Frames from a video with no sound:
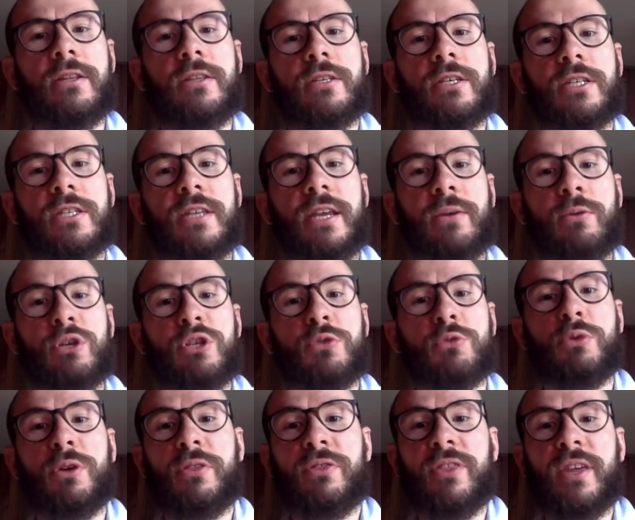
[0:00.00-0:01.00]
distinguished
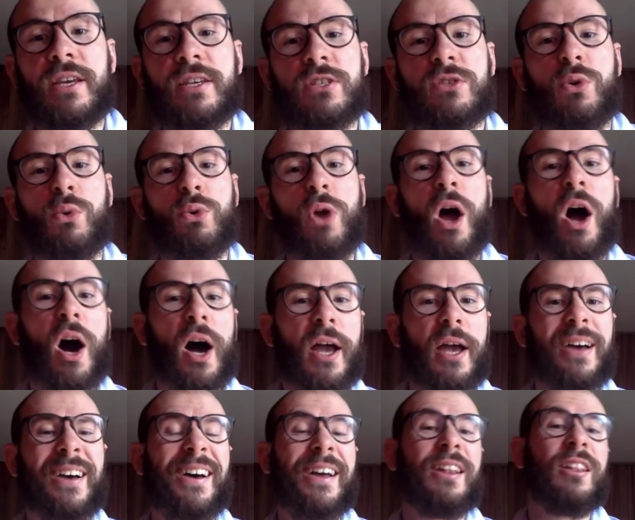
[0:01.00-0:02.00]
between things called
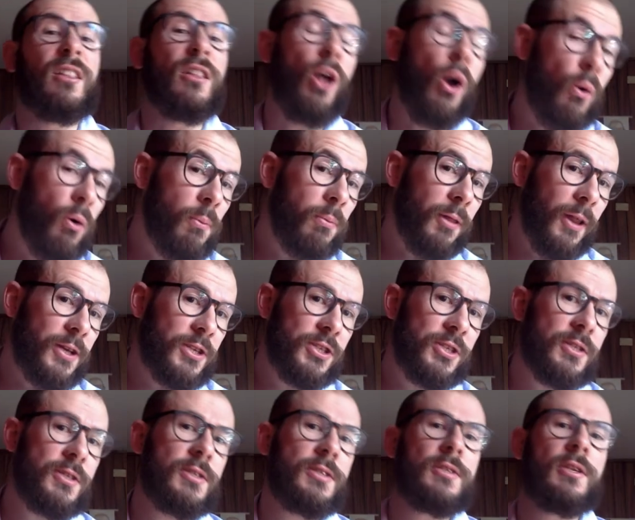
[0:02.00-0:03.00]
higher and lower
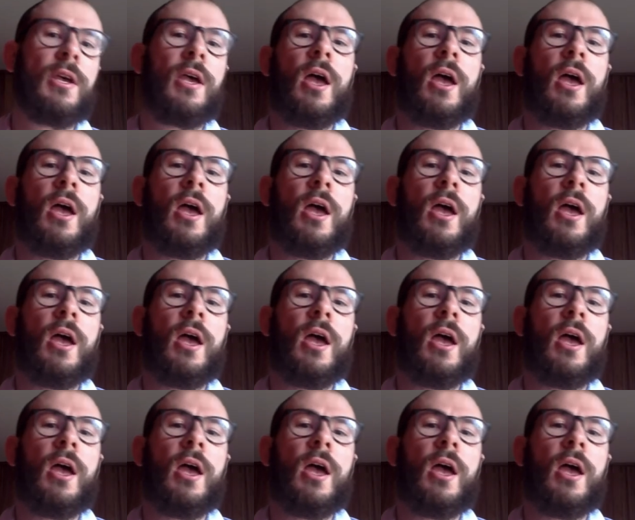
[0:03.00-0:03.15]
pleasures.